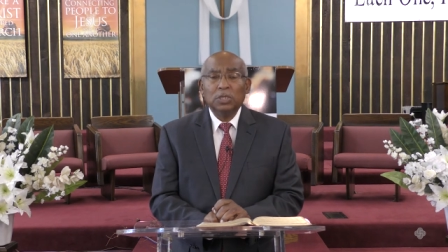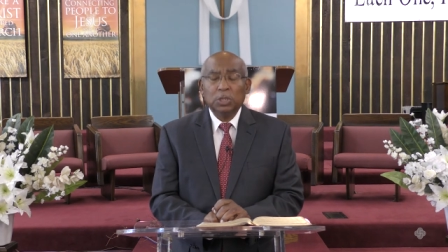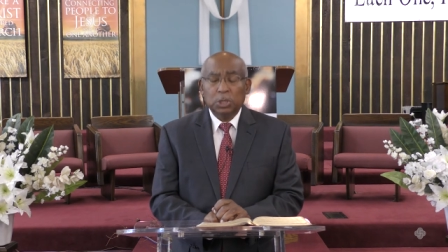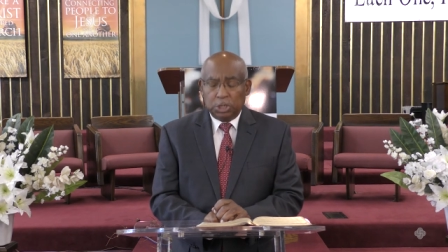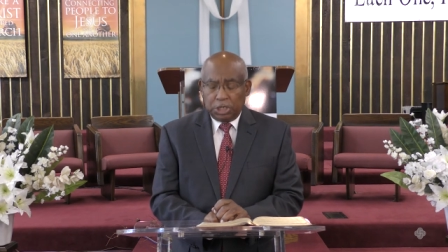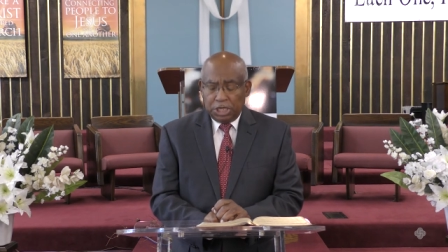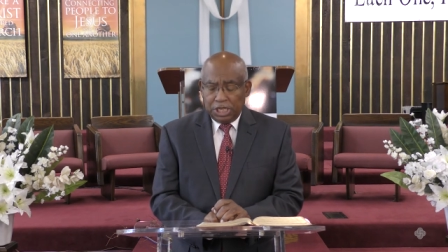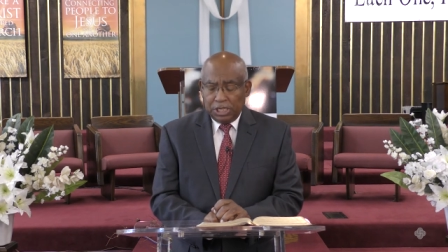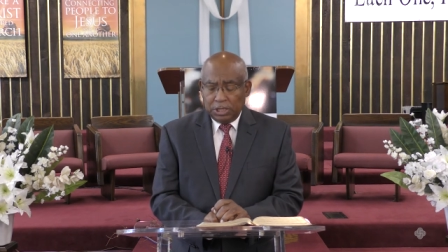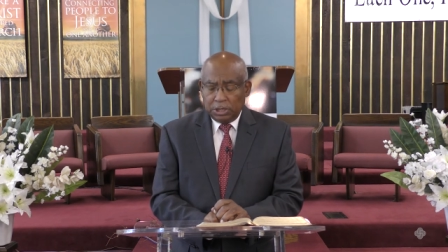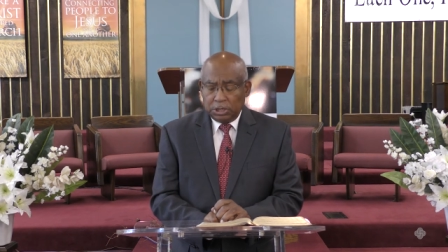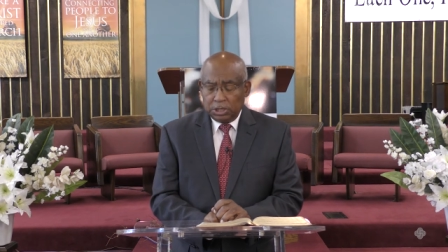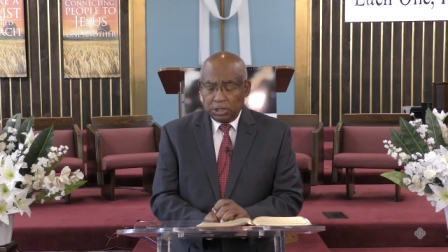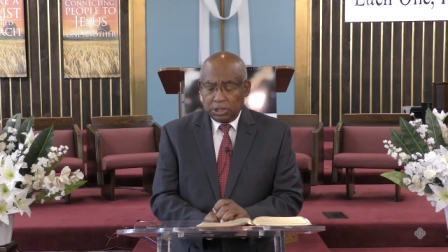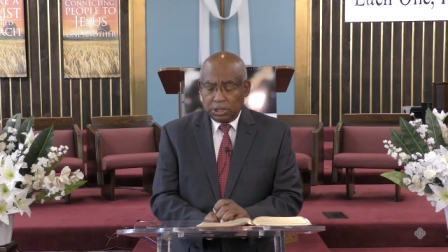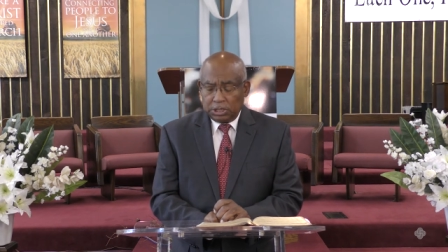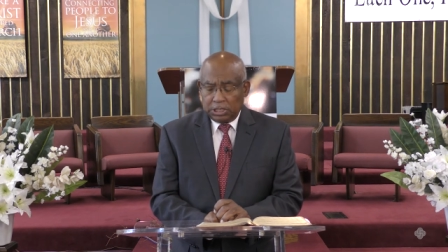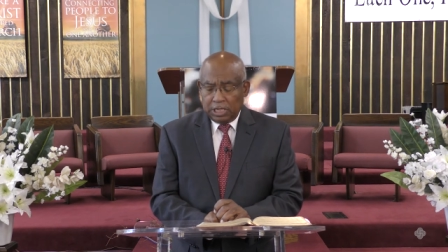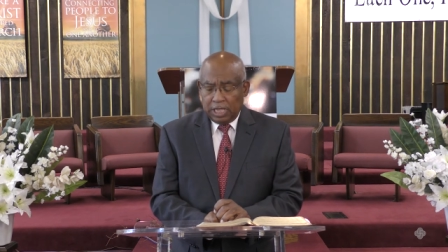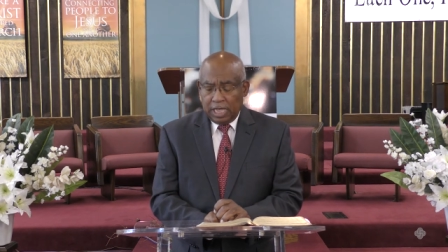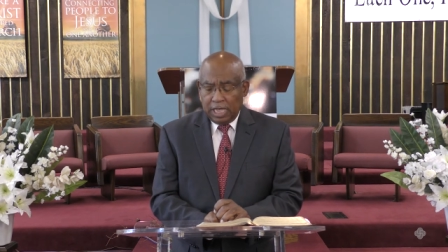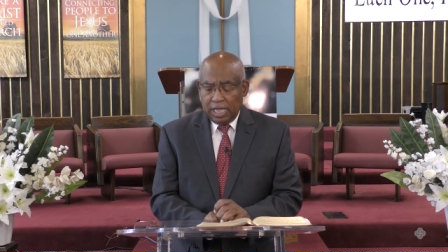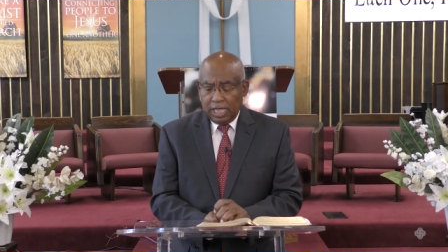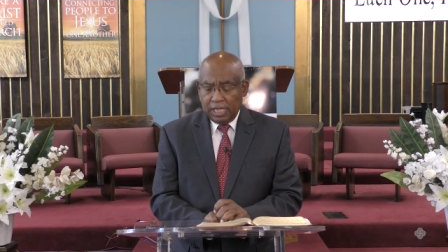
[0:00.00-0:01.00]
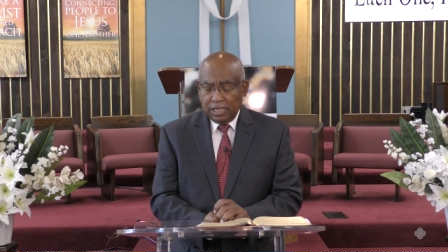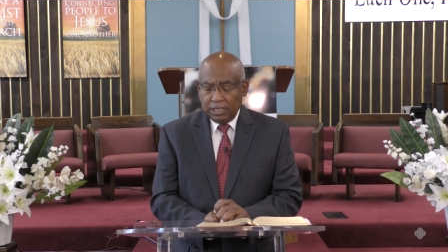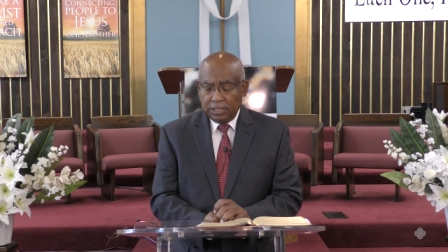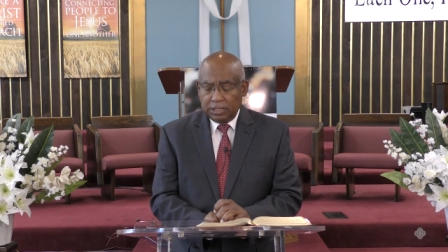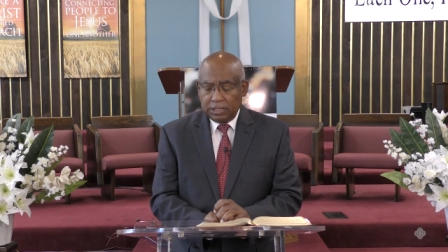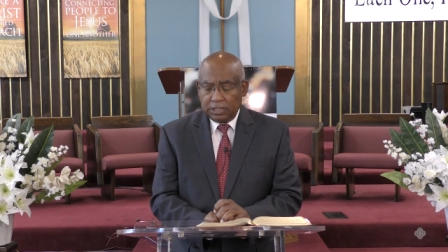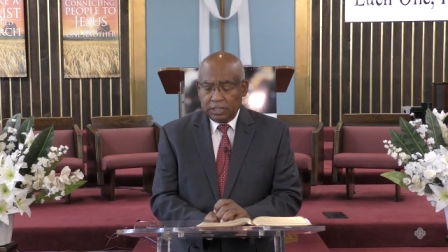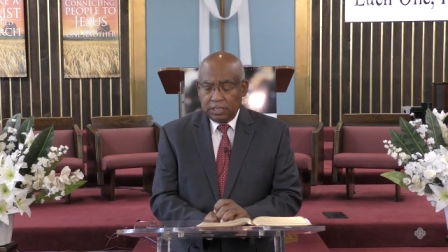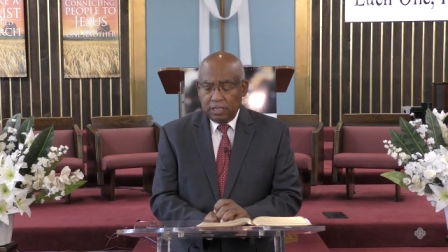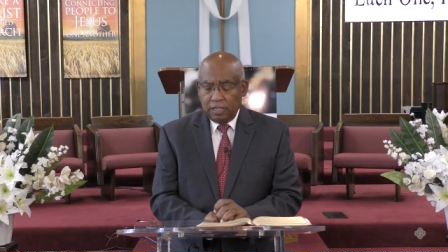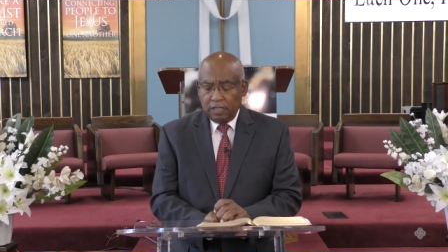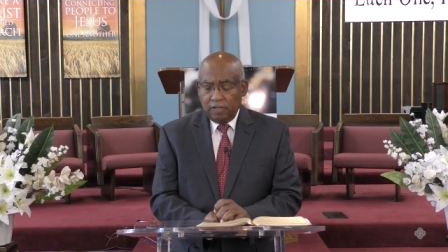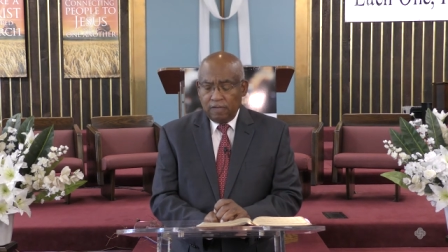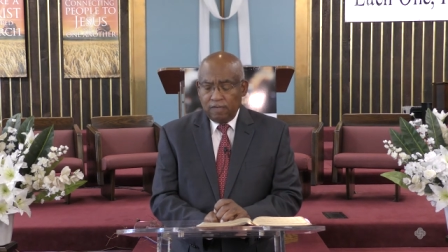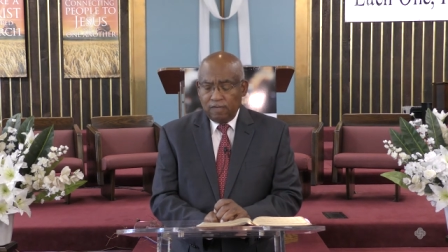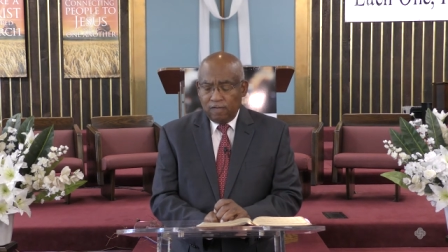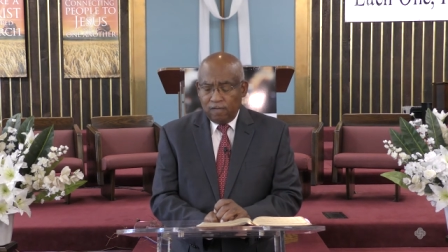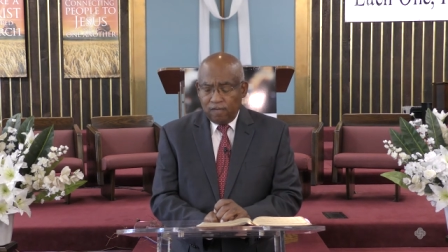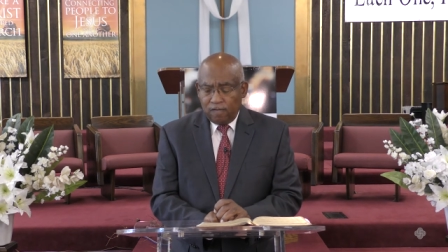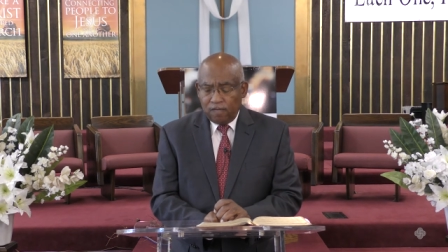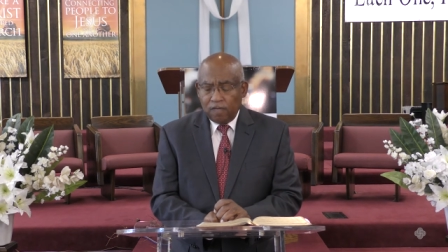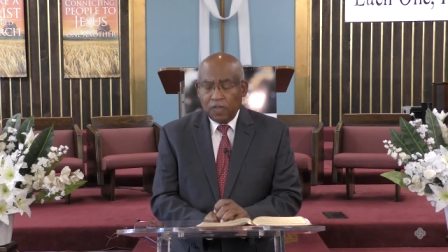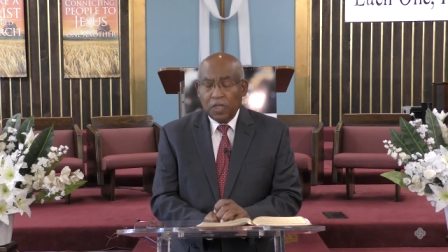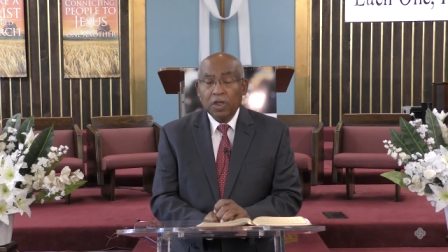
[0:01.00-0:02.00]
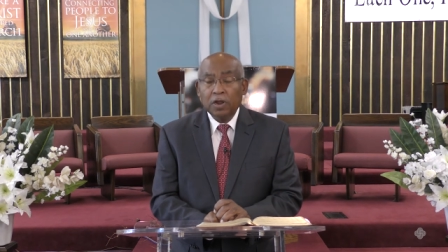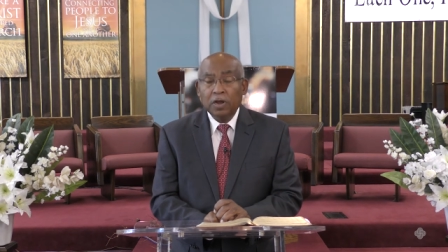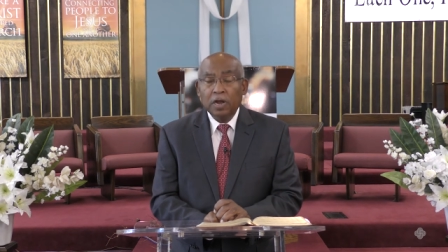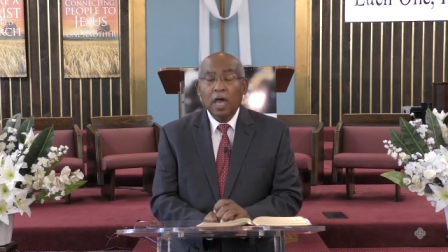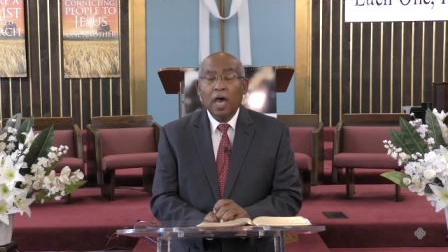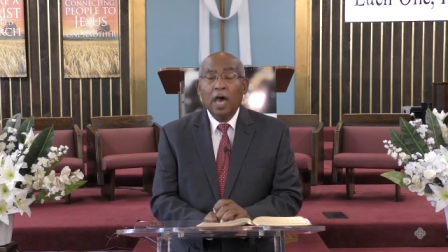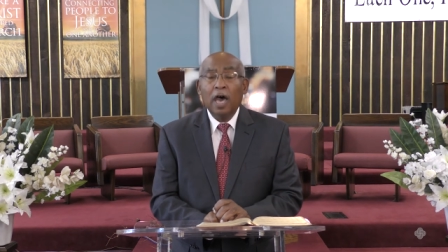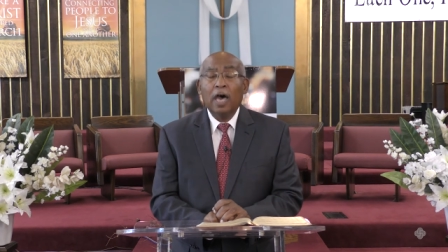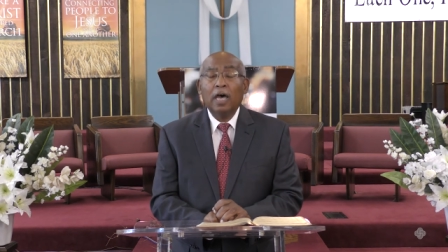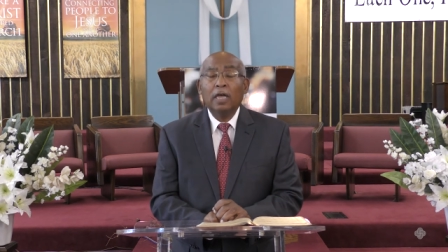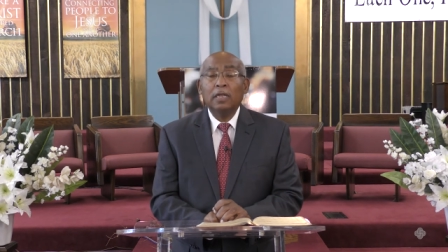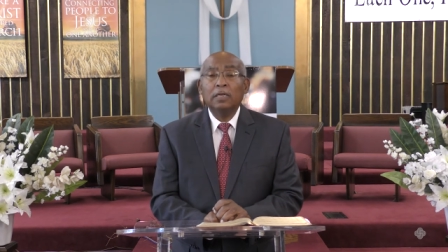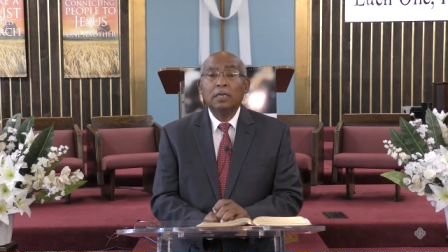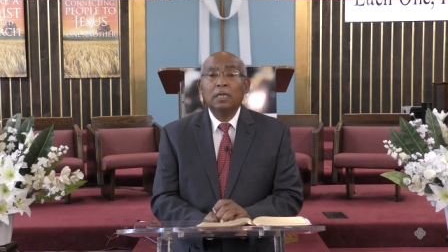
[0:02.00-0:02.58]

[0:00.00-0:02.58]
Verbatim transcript: Jesus says, Fear not.